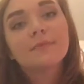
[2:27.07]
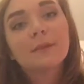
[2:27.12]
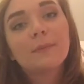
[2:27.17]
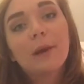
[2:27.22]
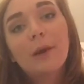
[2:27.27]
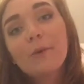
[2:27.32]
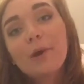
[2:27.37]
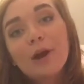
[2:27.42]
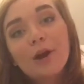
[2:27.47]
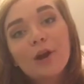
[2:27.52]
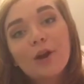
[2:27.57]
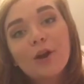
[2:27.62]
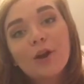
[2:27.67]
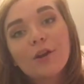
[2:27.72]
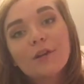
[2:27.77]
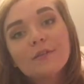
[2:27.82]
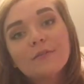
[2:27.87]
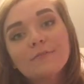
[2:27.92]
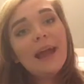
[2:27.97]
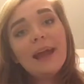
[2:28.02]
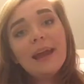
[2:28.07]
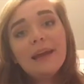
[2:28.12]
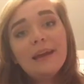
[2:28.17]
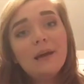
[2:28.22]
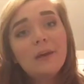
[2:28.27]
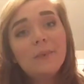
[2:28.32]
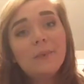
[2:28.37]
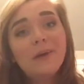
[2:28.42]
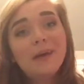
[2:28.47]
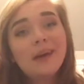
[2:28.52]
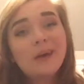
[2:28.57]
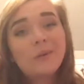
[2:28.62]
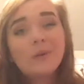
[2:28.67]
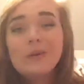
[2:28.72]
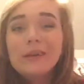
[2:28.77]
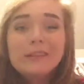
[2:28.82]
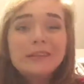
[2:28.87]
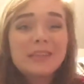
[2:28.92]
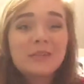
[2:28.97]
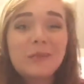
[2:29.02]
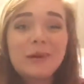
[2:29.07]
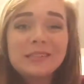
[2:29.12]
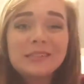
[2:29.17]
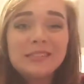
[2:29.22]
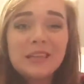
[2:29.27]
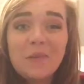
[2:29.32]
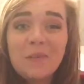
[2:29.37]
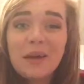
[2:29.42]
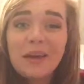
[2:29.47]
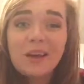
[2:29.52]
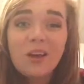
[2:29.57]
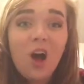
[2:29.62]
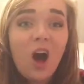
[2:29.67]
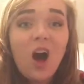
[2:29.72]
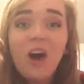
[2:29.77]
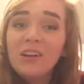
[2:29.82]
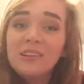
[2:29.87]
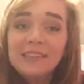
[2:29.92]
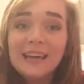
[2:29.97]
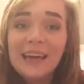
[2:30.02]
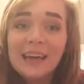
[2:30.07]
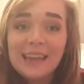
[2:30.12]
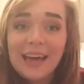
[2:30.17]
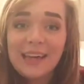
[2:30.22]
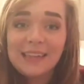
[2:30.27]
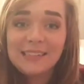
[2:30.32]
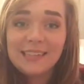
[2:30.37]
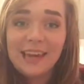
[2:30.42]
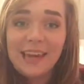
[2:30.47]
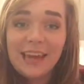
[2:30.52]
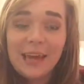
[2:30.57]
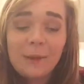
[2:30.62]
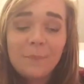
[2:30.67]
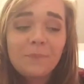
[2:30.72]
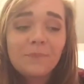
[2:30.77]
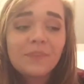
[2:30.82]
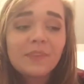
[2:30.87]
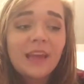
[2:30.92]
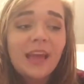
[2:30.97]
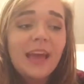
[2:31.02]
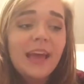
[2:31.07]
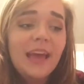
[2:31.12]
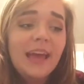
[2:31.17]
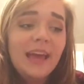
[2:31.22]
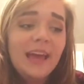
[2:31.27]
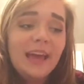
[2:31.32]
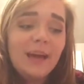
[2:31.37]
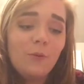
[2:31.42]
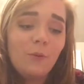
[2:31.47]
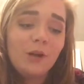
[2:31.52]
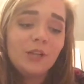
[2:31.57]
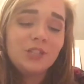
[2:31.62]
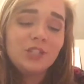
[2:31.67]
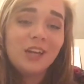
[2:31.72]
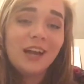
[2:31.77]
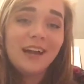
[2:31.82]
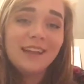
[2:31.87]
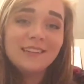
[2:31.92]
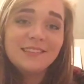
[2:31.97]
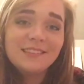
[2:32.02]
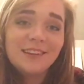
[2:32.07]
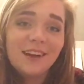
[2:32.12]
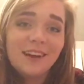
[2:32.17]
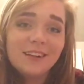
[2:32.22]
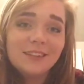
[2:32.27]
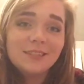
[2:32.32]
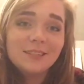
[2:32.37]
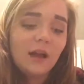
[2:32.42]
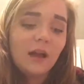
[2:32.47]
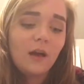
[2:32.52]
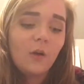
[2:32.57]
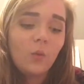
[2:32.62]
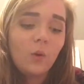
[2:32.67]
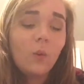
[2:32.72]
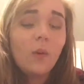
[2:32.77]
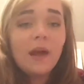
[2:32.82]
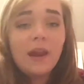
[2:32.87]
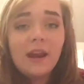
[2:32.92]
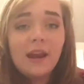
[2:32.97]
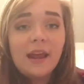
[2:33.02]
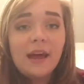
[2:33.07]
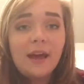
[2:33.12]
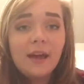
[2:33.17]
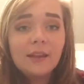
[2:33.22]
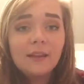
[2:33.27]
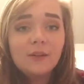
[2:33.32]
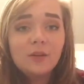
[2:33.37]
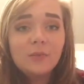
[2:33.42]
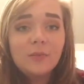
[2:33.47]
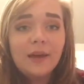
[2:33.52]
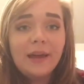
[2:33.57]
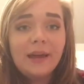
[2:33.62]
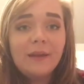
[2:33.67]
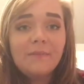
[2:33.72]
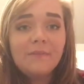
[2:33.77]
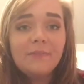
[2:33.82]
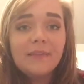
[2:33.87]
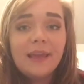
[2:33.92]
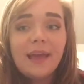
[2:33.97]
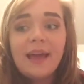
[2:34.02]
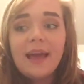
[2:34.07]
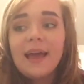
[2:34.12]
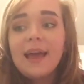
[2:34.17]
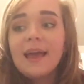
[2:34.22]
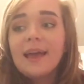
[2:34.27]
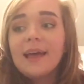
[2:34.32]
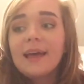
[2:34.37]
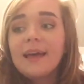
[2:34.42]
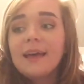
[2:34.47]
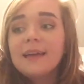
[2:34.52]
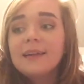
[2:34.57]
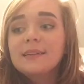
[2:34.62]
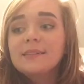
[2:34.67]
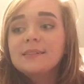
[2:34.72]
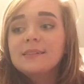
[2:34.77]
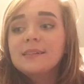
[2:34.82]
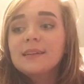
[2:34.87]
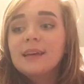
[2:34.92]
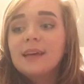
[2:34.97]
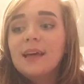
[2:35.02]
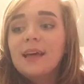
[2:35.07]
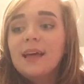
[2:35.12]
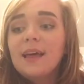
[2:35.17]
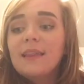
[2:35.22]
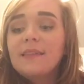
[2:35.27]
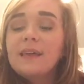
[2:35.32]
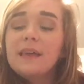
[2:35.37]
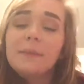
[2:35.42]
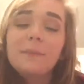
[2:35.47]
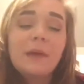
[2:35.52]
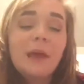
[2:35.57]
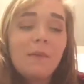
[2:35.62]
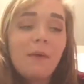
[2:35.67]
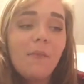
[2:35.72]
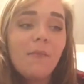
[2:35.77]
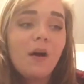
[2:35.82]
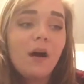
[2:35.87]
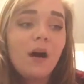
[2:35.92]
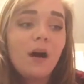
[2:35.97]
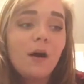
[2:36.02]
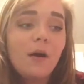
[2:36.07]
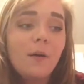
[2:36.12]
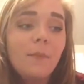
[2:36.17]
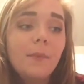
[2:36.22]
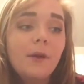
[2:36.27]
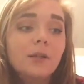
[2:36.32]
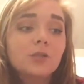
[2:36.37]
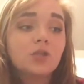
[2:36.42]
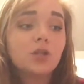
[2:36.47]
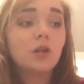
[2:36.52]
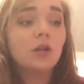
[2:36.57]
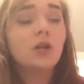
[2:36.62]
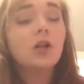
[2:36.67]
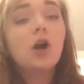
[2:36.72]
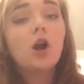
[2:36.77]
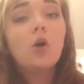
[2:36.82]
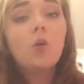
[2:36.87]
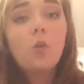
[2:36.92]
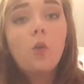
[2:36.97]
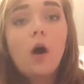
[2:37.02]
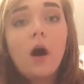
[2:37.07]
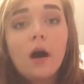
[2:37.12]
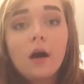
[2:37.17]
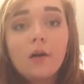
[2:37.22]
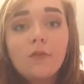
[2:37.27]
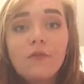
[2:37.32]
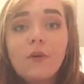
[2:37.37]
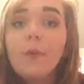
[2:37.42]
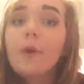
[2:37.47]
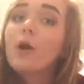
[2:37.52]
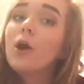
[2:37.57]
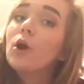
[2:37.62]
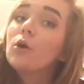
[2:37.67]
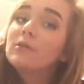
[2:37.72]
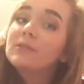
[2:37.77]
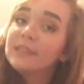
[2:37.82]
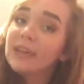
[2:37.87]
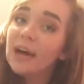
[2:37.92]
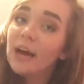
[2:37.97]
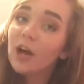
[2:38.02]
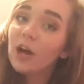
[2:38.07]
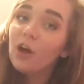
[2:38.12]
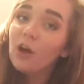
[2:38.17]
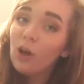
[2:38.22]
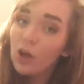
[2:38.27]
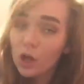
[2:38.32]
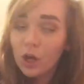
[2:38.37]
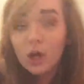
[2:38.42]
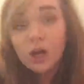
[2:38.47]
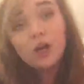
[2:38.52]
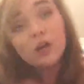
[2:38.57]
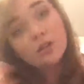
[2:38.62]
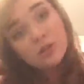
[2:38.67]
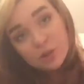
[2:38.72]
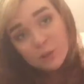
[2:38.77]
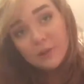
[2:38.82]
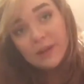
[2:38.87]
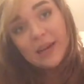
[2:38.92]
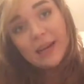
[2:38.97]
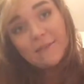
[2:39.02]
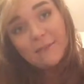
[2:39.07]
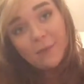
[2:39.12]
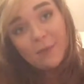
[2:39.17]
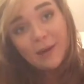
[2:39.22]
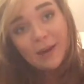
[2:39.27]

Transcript: my record. Ended up being really sick to my stomach all day that day, which kind of sucked. We waited out a little bit, and then me and my mom started our walk from our hotel to the Navy